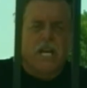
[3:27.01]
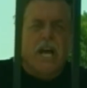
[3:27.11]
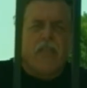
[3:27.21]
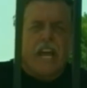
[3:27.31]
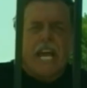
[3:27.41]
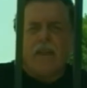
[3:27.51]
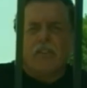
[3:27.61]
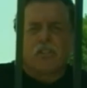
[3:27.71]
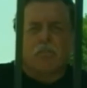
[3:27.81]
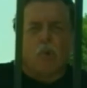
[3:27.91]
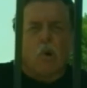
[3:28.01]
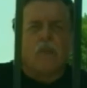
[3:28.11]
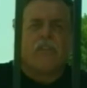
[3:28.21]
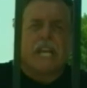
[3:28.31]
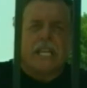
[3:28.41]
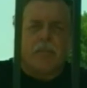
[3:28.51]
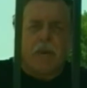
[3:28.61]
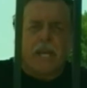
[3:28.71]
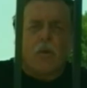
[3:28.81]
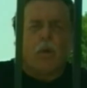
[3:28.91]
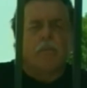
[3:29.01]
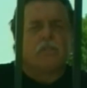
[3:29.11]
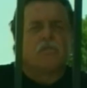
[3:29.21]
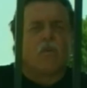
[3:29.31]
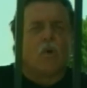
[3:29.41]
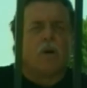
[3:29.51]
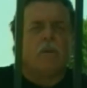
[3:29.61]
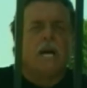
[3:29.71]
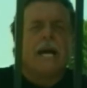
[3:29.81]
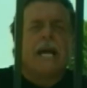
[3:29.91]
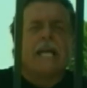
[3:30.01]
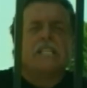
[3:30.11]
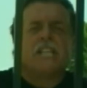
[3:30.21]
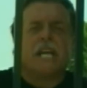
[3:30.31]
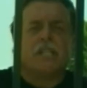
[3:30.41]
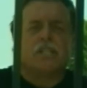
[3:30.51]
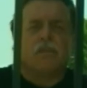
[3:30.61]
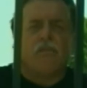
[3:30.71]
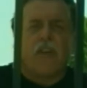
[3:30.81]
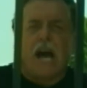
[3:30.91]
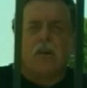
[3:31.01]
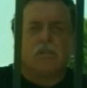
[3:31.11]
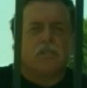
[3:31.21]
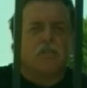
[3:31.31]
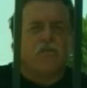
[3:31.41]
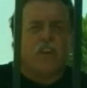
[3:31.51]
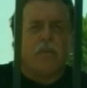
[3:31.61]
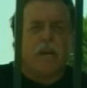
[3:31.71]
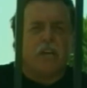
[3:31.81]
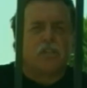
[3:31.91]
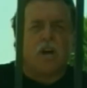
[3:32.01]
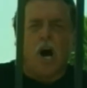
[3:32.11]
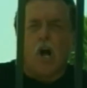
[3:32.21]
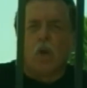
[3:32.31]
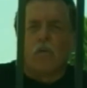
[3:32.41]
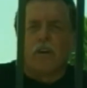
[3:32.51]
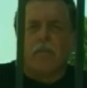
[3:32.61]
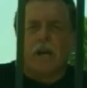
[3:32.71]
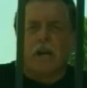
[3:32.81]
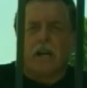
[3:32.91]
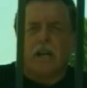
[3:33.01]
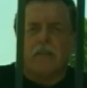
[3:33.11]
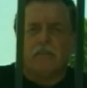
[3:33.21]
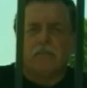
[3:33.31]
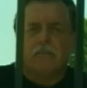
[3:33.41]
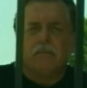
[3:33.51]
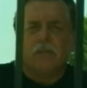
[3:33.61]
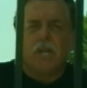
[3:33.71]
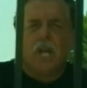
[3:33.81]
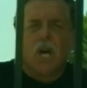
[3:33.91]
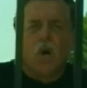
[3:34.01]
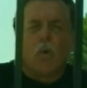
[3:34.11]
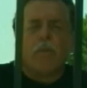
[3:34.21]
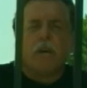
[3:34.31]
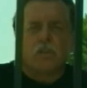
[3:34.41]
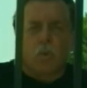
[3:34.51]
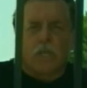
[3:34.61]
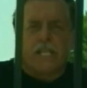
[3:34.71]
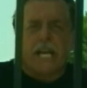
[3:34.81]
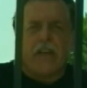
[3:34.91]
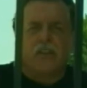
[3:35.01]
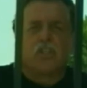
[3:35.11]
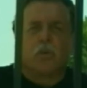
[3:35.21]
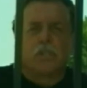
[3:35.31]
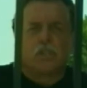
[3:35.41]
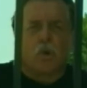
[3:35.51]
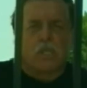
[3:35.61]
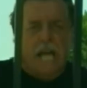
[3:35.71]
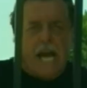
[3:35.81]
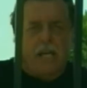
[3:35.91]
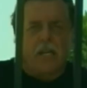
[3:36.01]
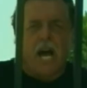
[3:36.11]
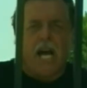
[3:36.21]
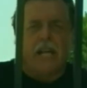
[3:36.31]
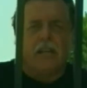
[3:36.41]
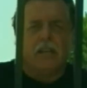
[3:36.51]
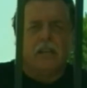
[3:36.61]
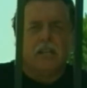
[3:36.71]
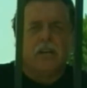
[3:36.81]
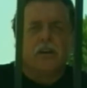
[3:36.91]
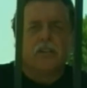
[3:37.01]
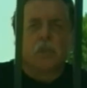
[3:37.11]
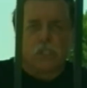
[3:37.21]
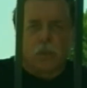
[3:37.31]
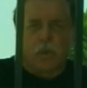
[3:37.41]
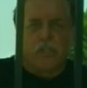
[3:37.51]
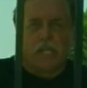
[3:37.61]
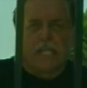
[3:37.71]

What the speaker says: They have the support of the Independent Women's Forum and tens of thousands of females all over America. We must work together to restore Title IX to its original